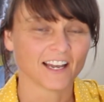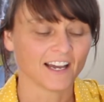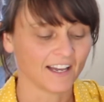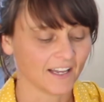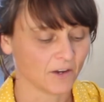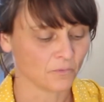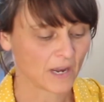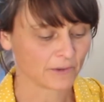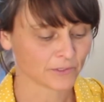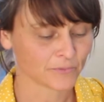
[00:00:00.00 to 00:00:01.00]

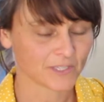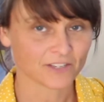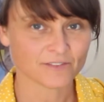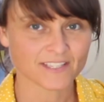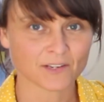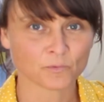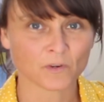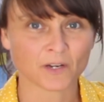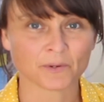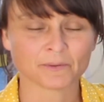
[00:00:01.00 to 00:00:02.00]
Why would we use it?
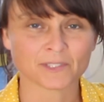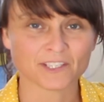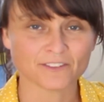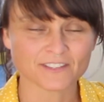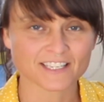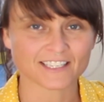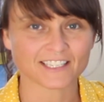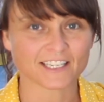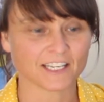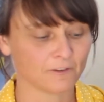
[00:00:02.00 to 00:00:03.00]
Well, we would use
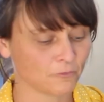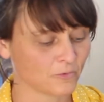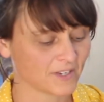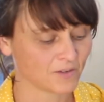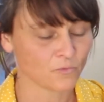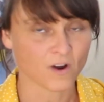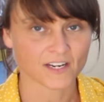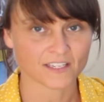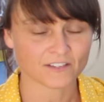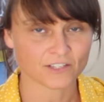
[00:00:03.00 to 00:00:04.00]
it if we
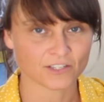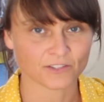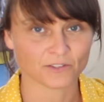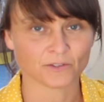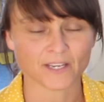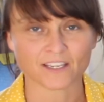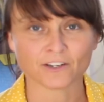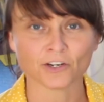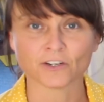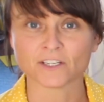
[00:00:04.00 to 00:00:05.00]
wanted to
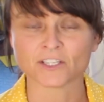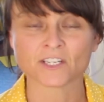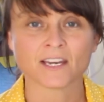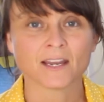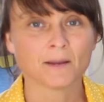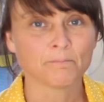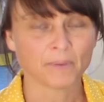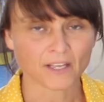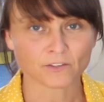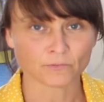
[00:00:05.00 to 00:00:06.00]
encourage
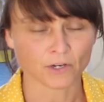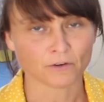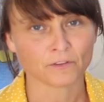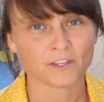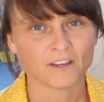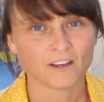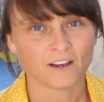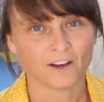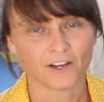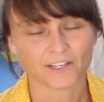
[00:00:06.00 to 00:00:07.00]
bud growth
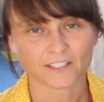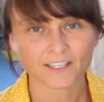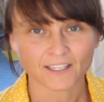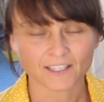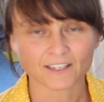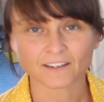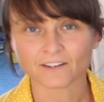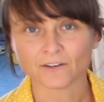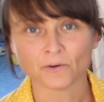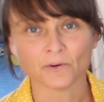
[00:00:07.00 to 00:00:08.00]
on a cutting
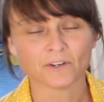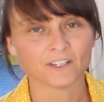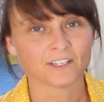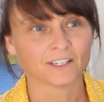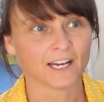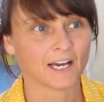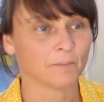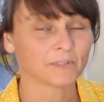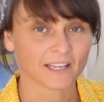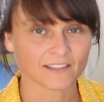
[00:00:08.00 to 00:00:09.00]
or
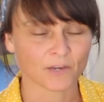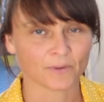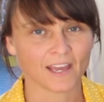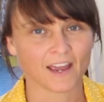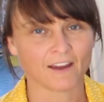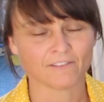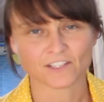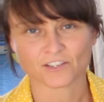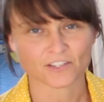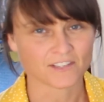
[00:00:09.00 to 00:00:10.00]
a plant that we have
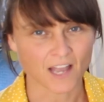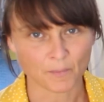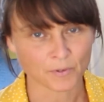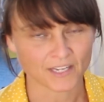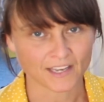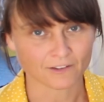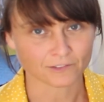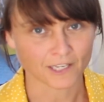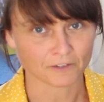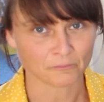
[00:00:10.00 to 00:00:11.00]
that's just not putting out
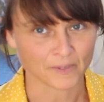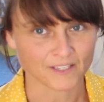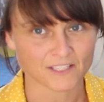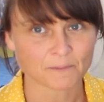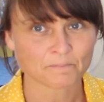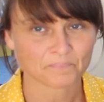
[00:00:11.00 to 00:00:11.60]
a lot of buds.